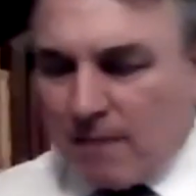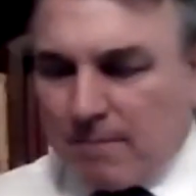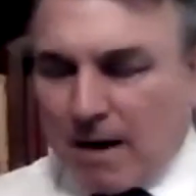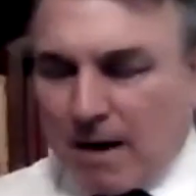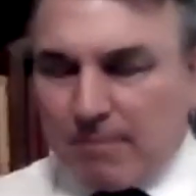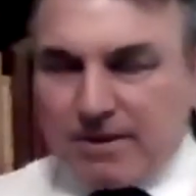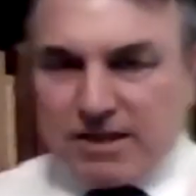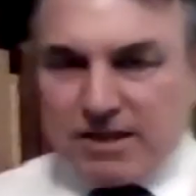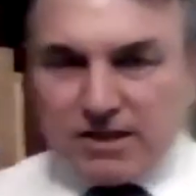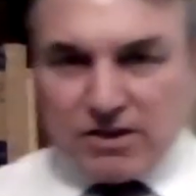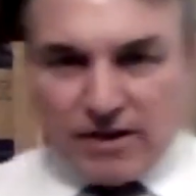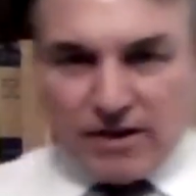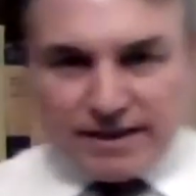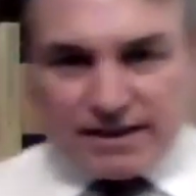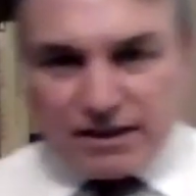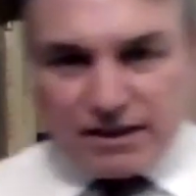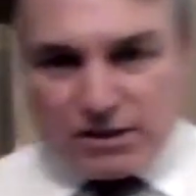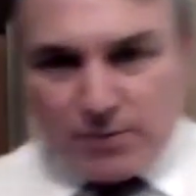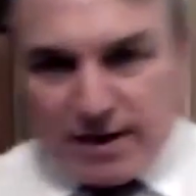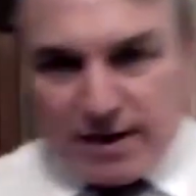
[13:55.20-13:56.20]
published in
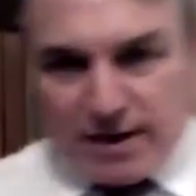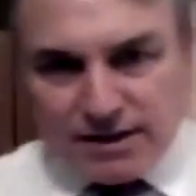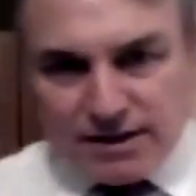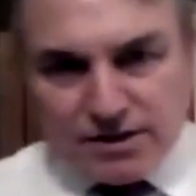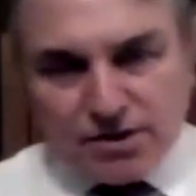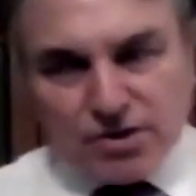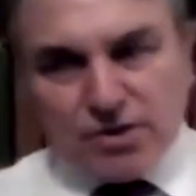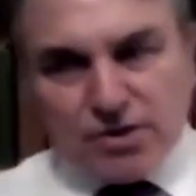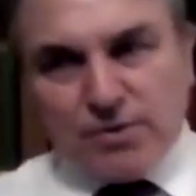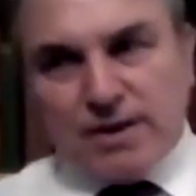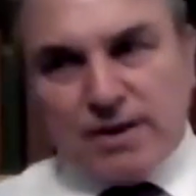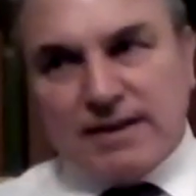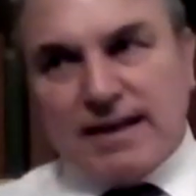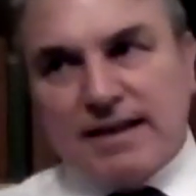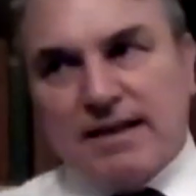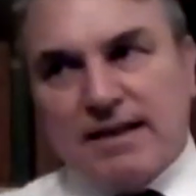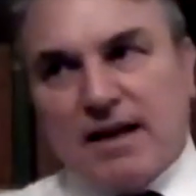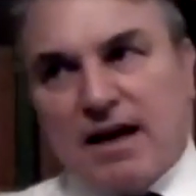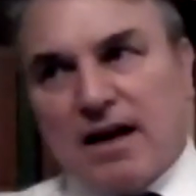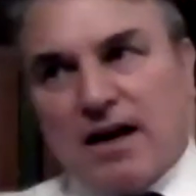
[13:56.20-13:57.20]
1922, and
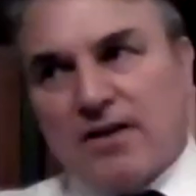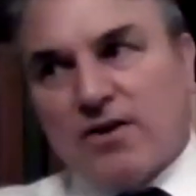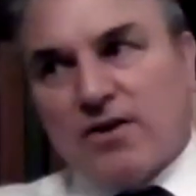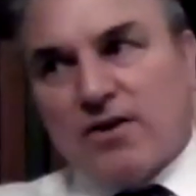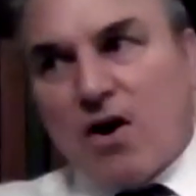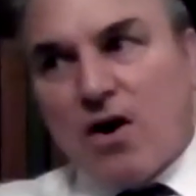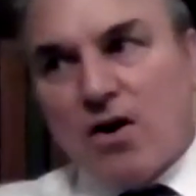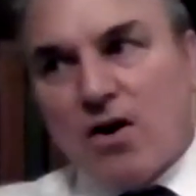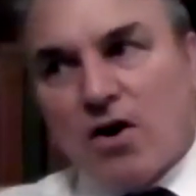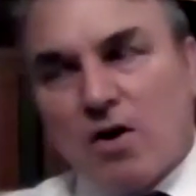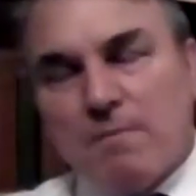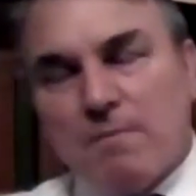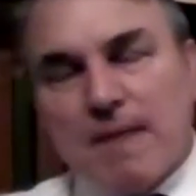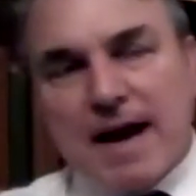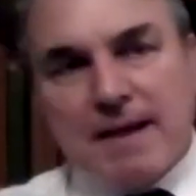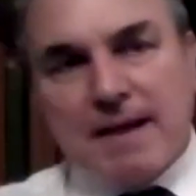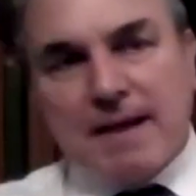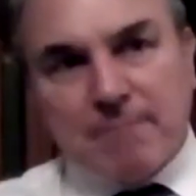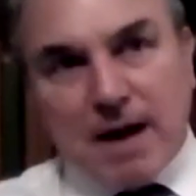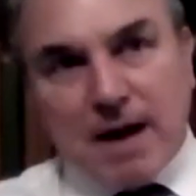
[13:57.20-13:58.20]
then uh, The Hollow
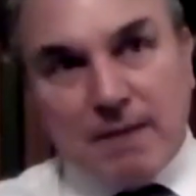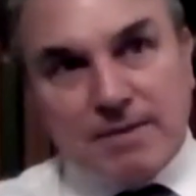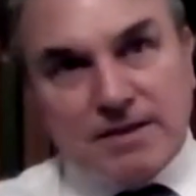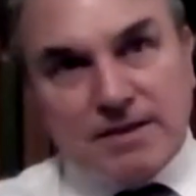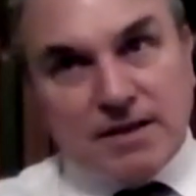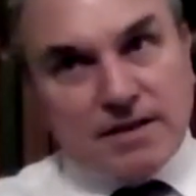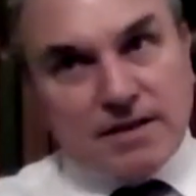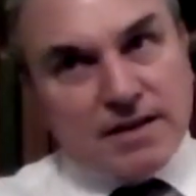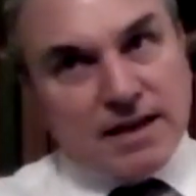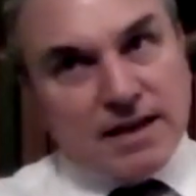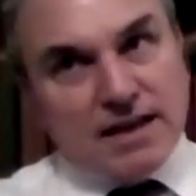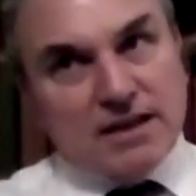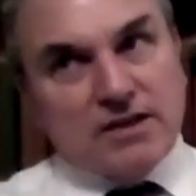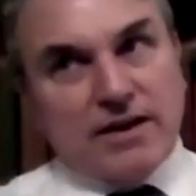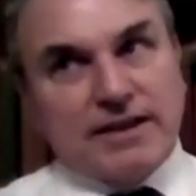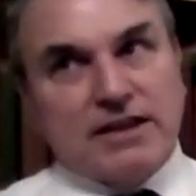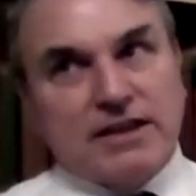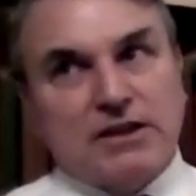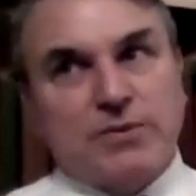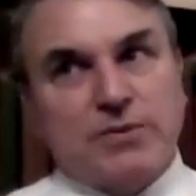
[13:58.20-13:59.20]
Man, published, I think, in
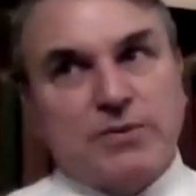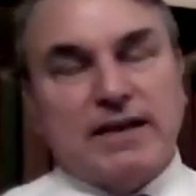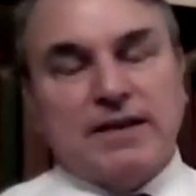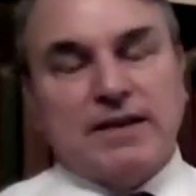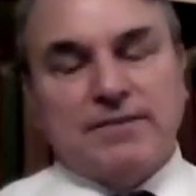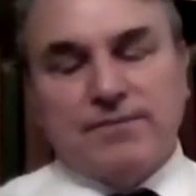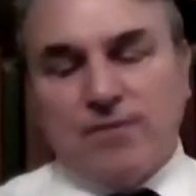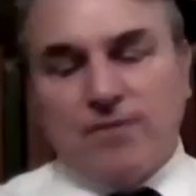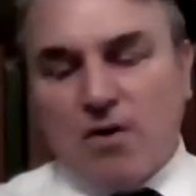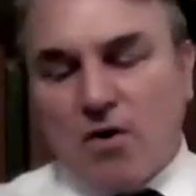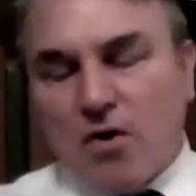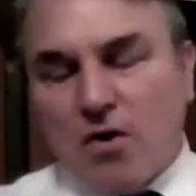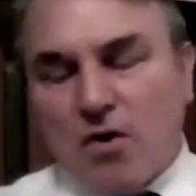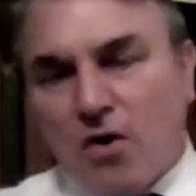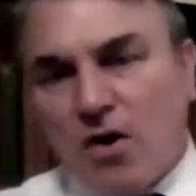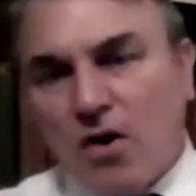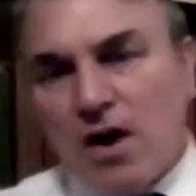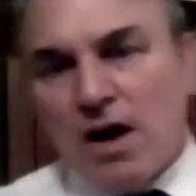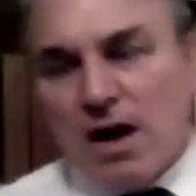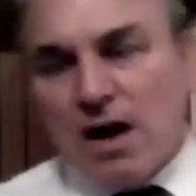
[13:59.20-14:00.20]

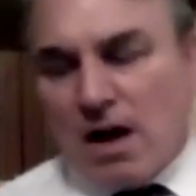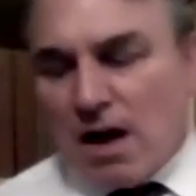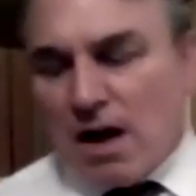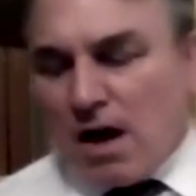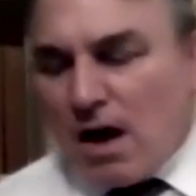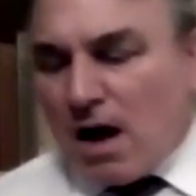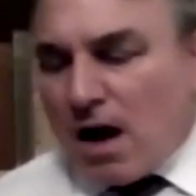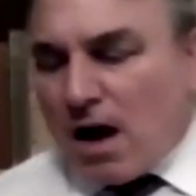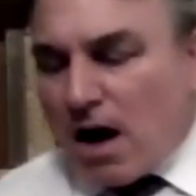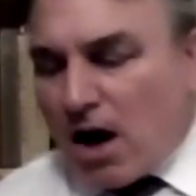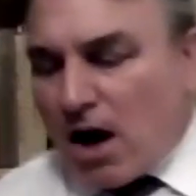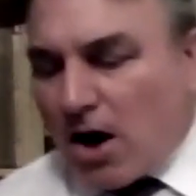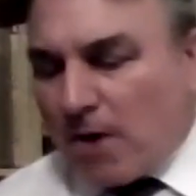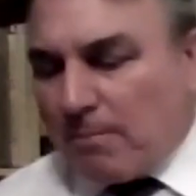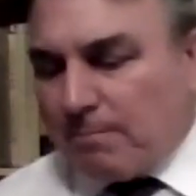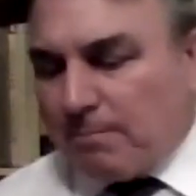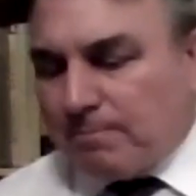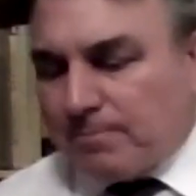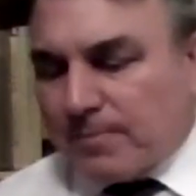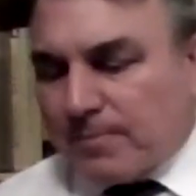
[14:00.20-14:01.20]
1924.
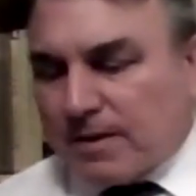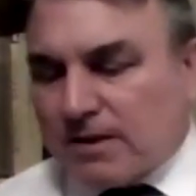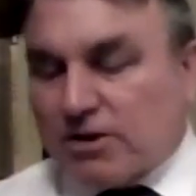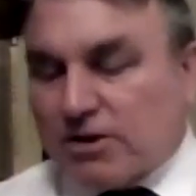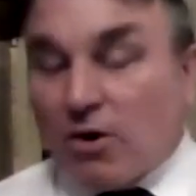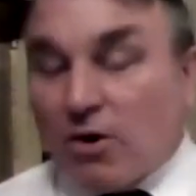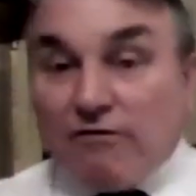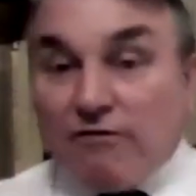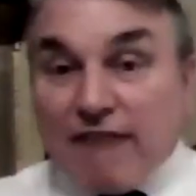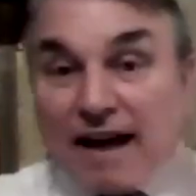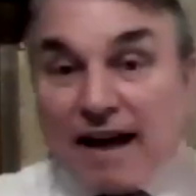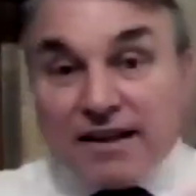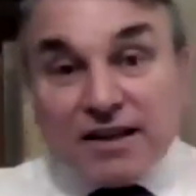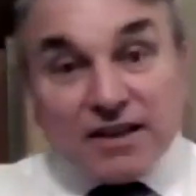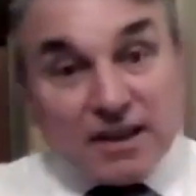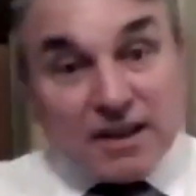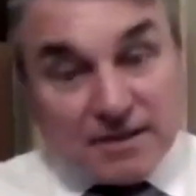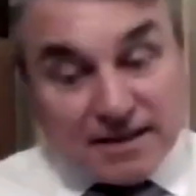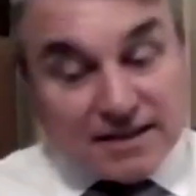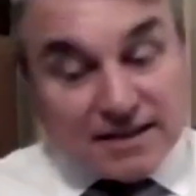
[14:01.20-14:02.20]
Um, so about
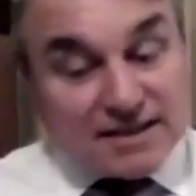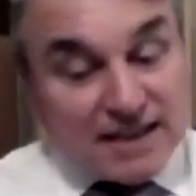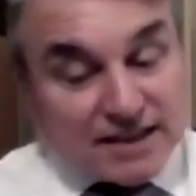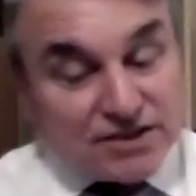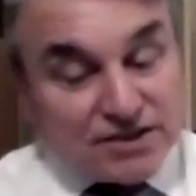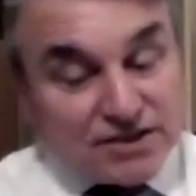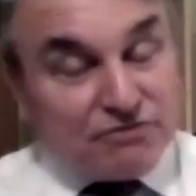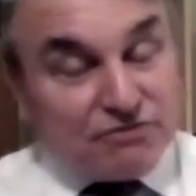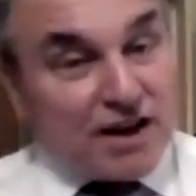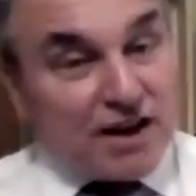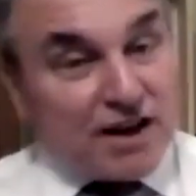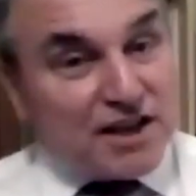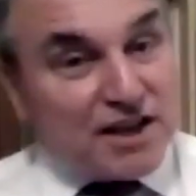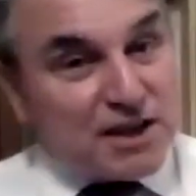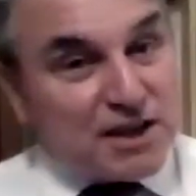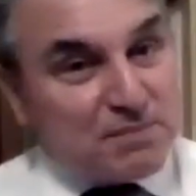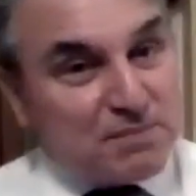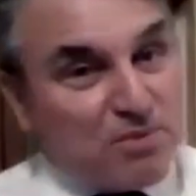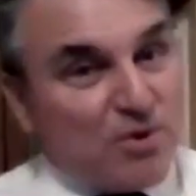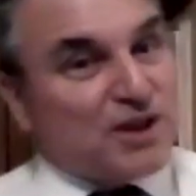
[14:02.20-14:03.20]
the, you know, writing
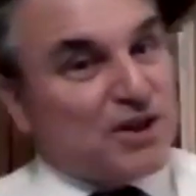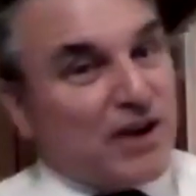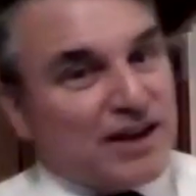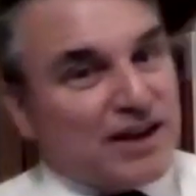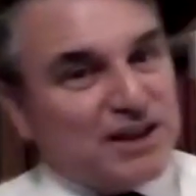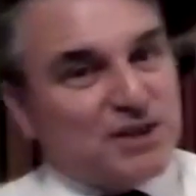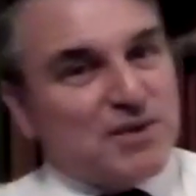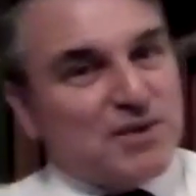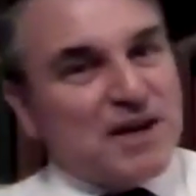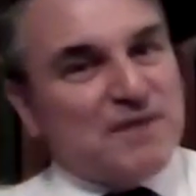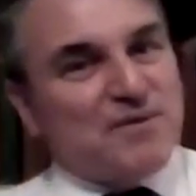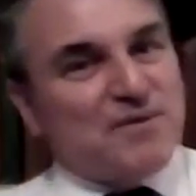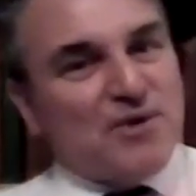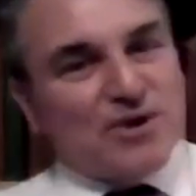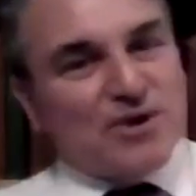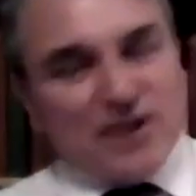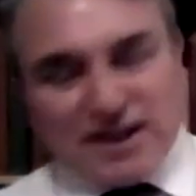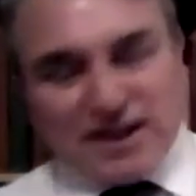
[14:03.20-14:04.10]
this book in 1924,